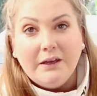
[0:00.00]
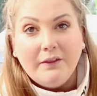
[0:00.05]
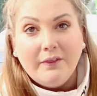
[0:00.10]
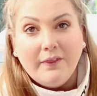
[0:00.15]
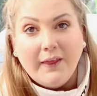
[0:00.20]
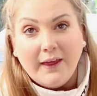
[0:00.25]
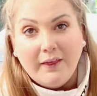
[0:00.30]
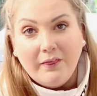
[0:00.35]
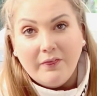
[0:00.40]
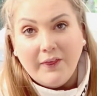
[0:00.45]

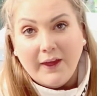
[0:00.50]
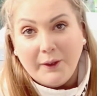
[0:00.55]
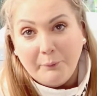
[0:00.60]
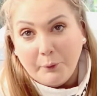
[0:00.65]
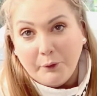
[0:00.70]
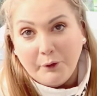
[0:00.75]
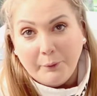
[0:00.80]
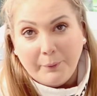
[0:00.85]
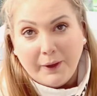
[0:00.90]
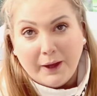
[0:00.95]
each. They
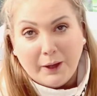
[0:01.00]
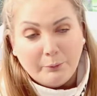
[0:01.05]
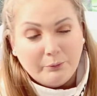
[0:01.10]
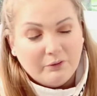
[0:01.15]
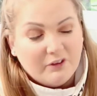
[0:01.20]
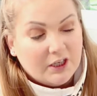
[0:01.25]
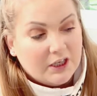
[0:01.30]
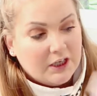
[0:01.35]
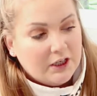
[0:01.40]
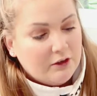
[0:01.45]
were a
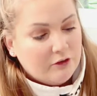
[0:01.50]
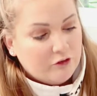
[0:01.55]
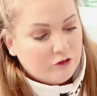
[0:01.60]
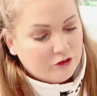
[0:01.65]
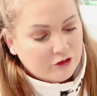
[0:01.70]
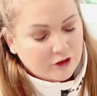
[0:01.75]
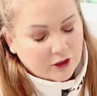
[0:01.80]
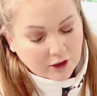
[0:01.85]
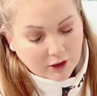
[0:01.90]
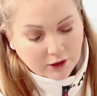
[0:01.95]
pound
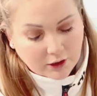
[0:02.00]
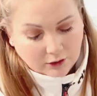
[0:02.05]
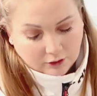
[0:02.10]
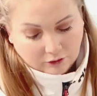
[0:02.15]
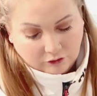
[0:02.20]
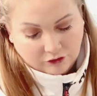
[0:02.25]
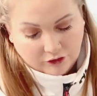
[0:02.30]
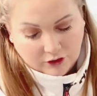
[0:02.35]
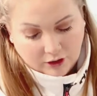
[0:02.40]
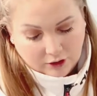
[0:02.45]
each.
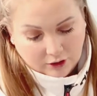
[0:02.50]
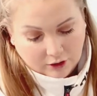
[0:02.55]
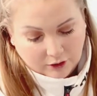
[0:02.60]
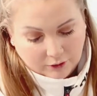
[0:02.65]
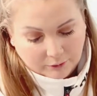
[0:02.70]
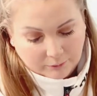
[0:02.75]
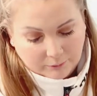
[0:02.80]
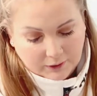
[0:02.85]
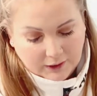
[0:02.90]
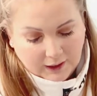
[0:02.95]

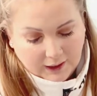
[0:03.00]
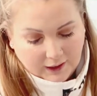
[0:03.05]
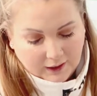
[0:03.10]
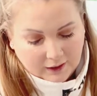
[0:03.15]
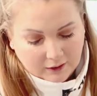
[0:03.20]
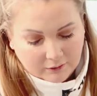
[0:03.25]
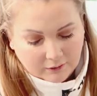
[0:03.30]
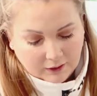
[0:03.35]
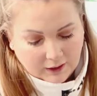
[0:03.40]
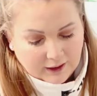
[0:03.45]
So
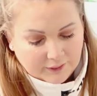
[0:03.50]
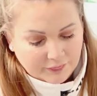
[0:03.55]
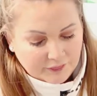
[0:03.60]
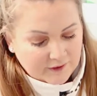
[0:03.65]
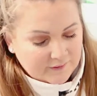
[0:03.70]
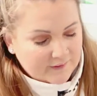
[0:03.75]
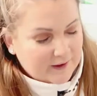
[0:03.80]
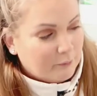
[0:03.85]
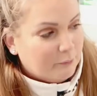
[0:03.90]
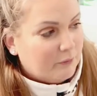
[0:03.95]
yeah, I
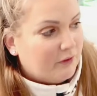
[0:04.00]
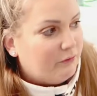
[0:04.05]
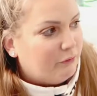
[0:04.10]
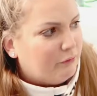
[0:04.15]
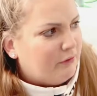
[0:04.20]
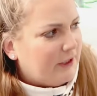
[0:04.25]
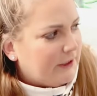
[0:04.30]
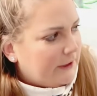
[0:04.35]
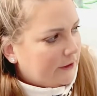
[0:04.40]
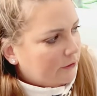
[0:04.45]
think that was
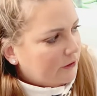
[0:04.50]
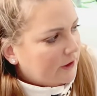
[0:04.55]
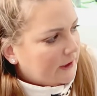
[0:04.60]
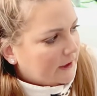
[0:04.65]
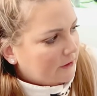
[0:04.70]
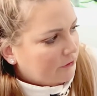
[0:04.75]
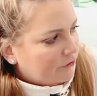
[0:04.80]
really good